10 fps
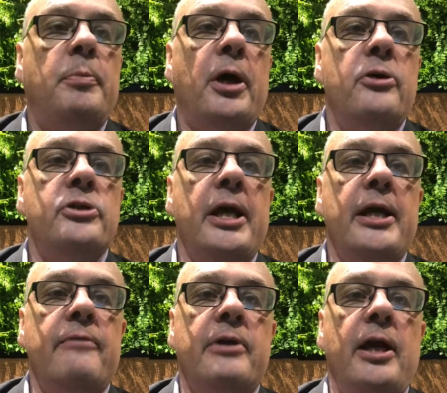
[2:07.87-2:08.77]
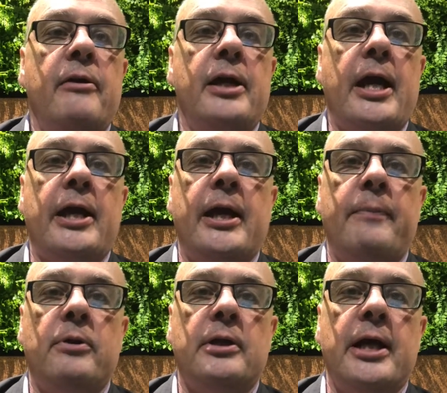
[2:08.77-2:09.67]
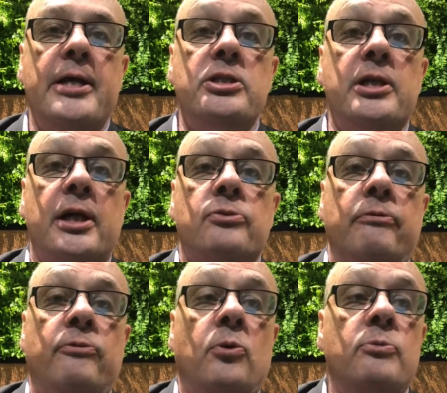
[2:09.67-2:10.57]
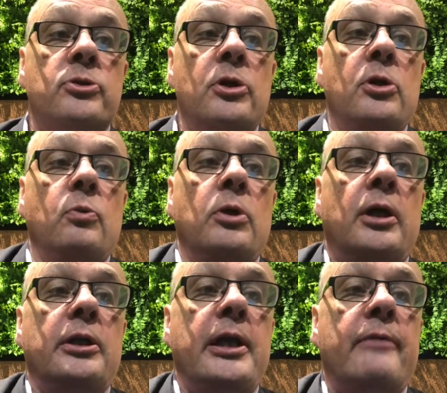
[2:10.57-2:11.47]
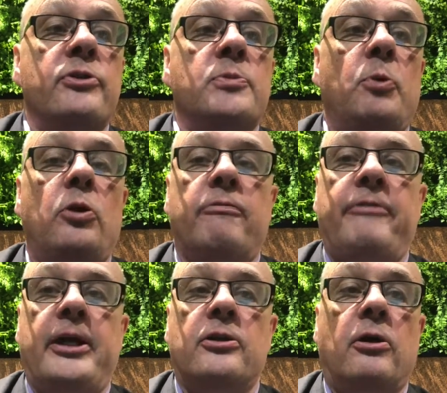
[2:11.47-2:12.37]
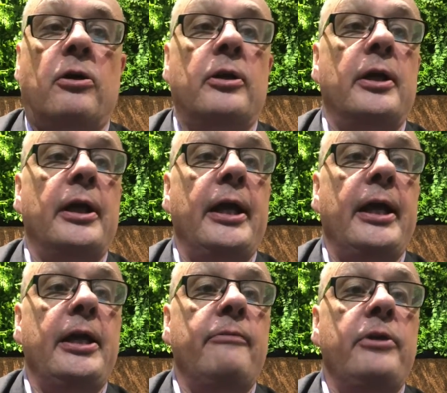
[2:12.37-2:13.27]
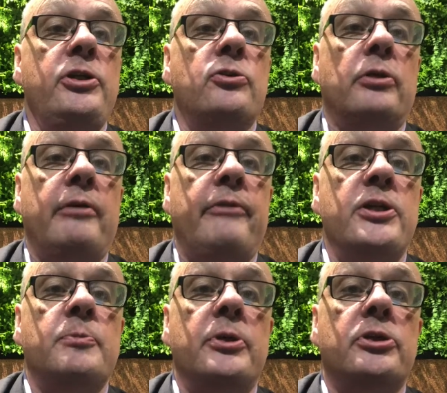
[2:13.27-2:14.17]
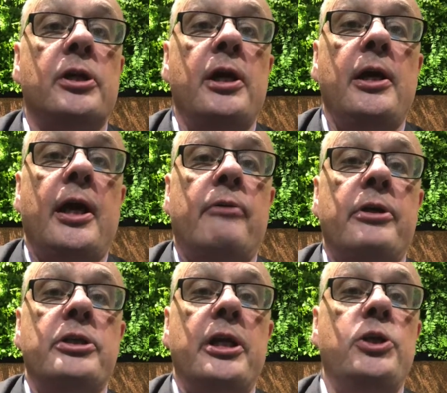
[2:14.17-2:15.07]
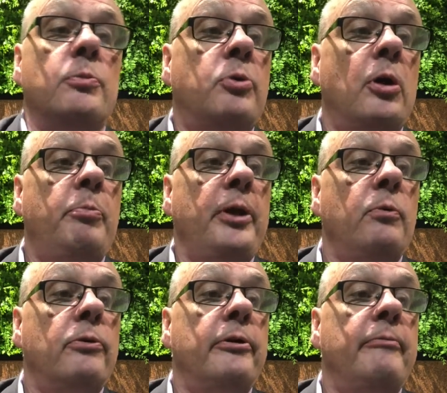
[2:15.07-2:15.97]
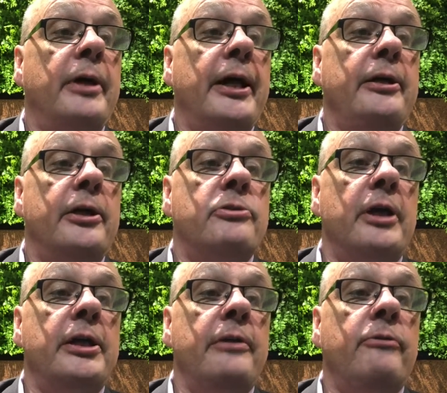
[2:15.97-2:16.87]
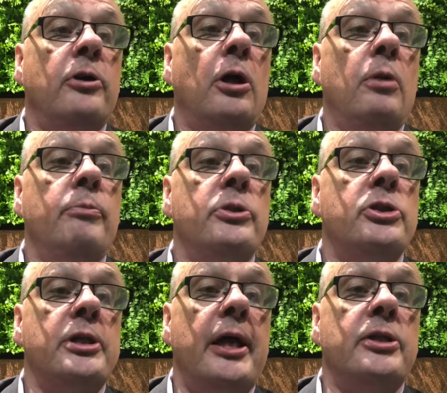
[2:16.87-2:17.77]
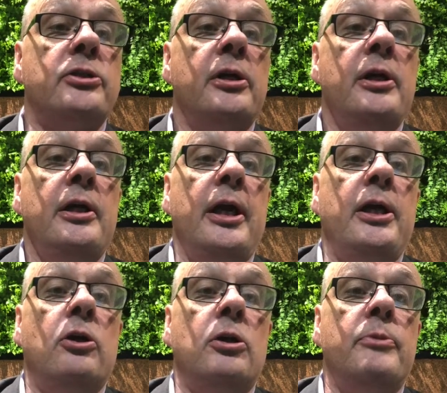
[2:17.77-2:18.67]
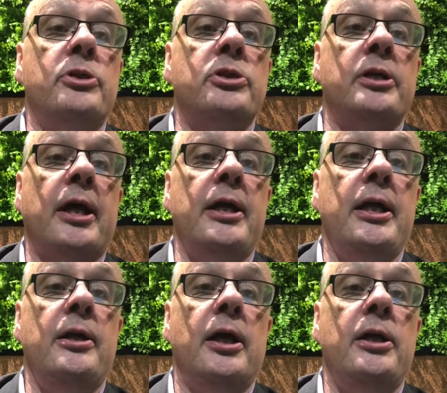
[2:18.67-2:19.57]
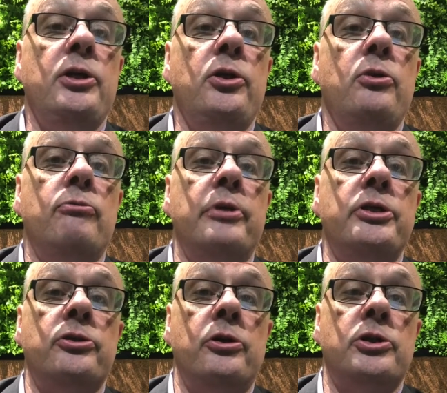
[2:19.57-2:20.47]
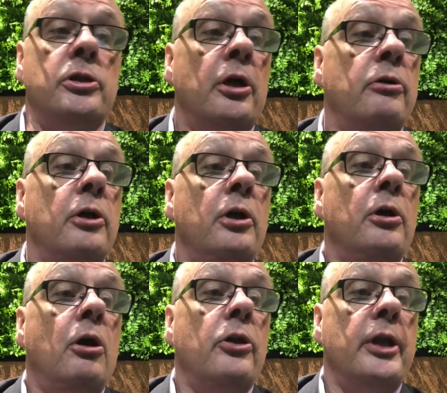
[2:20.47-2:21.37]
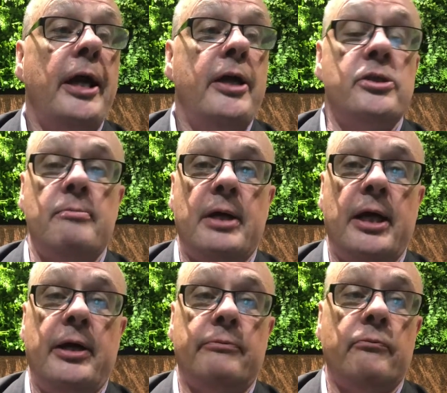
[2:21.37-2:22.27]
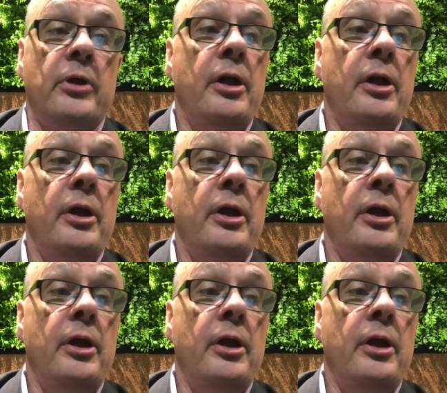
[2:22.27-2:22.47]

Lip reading: proposed negative gearing and capital gains tax reforms will only have a small effect on individual investments, and residential property will remain attractive, Goldman Sachs economists say in a new research note on the housing market.